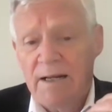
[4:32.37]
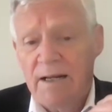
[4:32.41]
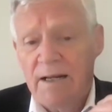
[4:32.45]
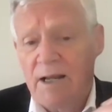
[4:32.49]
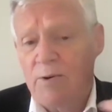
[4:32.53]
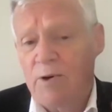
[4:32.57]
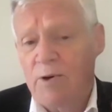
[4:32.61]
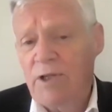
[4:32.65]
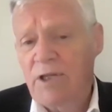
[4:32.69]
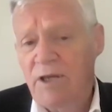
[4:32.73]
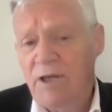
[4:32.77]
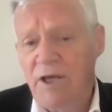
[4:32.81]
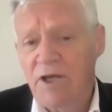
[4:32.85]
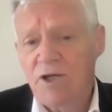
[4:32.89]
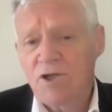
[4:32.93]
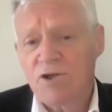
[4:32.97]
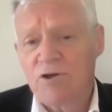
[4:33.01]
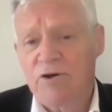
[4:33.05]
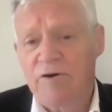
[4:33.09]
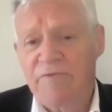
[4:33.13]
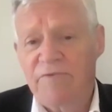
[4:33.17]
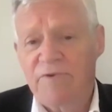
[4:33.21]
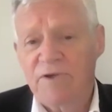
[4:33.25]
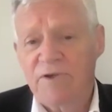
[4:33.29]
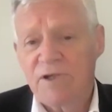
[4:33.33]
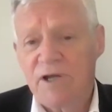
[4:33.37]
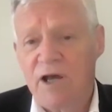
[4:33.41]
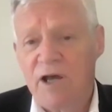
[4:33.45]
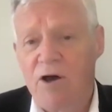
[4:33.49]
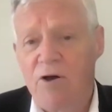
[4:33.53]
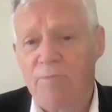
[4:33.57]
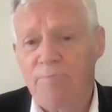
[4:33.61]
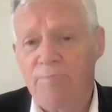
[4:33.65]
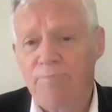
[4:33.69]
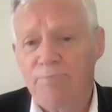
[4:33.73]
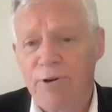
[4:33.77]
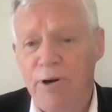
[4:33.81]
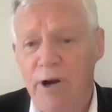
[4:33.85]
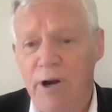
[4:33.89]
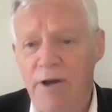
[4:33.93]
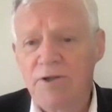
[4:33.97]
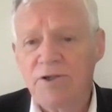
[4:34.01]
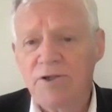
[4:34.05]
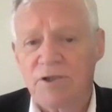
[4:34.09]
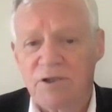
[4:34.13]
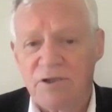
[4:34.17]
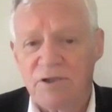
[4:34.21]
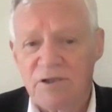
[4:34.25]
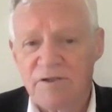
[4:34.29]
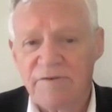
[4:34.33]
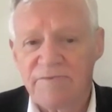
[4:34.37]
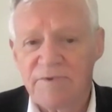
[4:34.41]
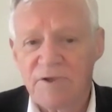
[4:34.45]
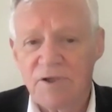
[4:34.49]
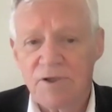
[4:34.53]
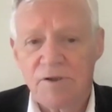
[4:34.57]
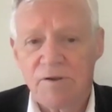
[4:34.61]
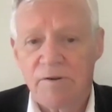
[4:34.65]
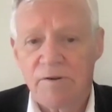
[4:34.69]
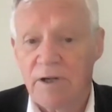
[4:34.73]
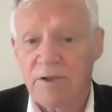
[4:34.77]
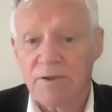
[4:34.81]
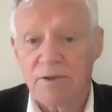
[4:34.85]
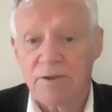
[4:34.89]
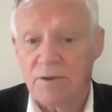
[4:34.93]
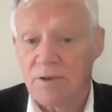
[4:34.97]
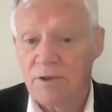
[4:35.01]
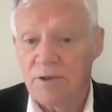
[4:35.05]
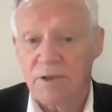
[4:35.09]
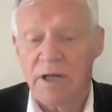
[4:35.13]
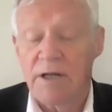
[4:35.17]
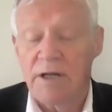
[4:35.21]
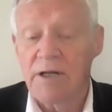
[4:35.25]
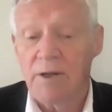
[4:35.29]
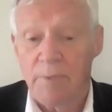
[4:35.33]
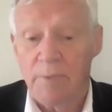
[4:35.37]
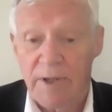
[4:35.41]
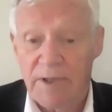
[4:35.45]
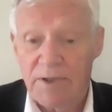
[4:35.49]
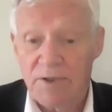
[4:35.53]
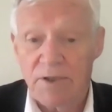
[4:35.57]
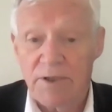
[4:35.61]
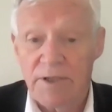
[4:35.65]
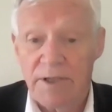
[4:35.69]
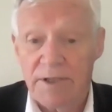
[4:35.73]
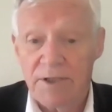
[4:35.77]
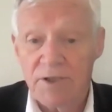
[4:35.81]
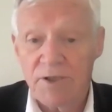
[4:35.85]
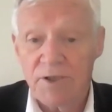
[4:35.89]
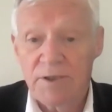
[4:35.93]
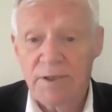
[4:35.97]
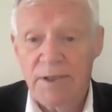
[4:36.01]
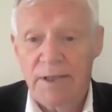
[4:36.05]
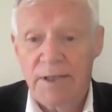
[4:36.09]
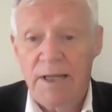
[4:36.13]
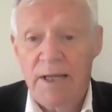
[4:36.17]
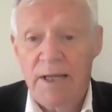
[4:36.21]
Now, what kicks off this whole process of destructions is anyone's a guess,